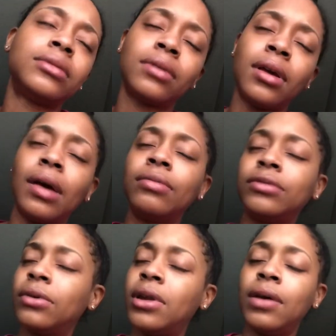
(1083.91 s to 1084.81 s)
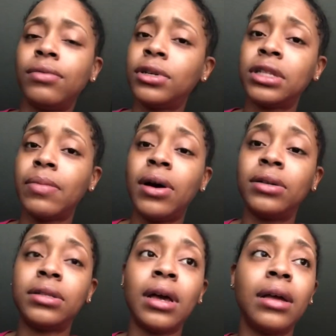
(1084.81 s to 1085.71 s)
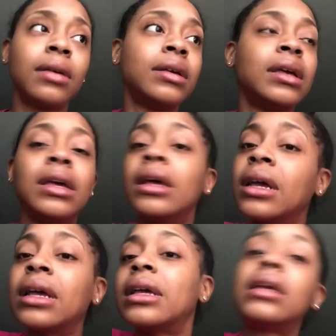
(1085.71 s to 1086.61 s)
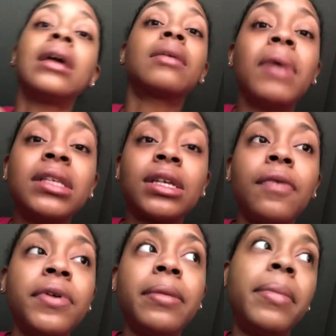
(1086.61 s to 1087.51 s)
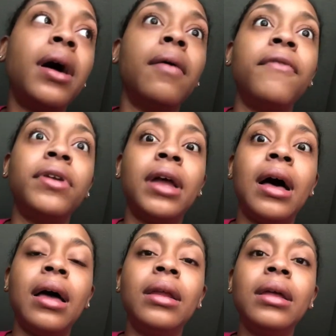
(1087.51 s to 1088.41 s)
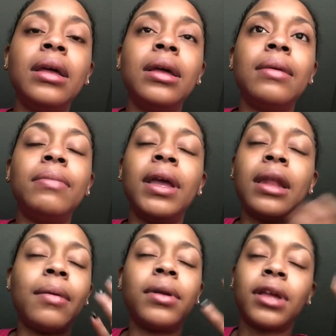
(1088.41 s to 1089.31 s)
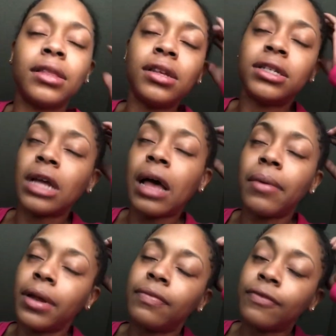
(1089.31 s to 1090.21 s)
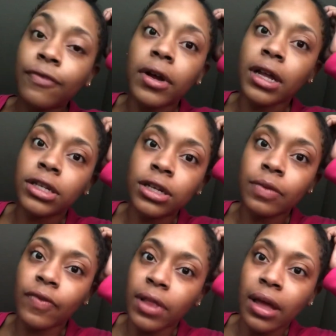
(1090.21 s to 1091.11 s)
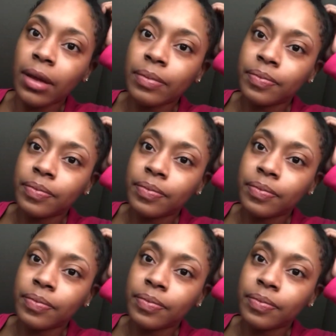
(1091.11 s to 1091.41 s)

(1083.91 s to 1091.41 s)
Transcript: Okay, I was thrilled, and I was just about to, kick myself in the butt for not being able to get this job at fucking Chick-fil-A.